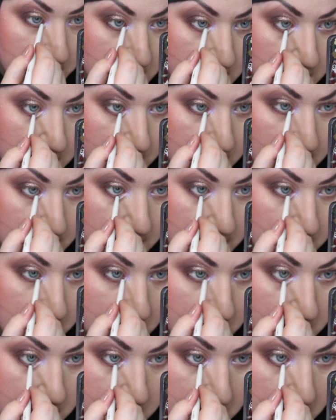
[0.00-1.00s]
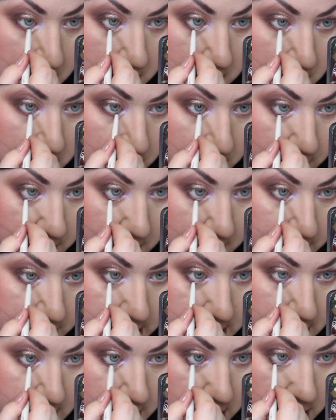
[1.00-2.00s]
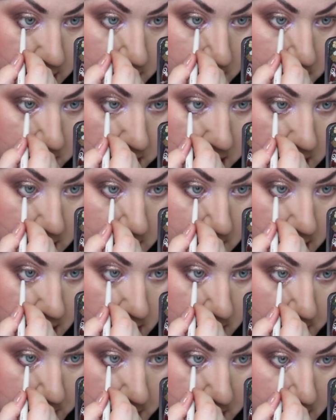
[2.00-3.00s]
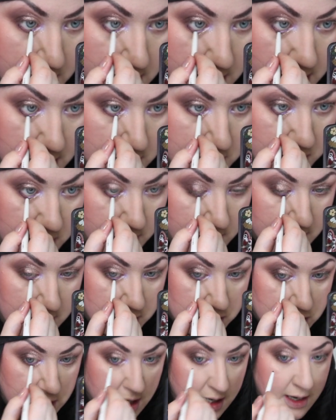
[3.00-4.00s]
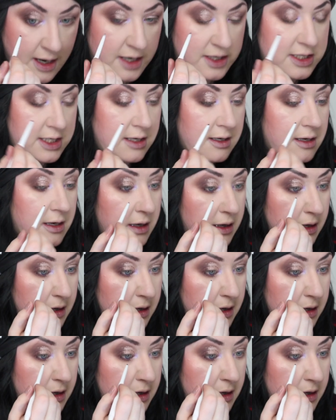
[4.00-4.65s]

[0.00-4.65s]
my eyeliner face that I do. Can't help but do it. Try not to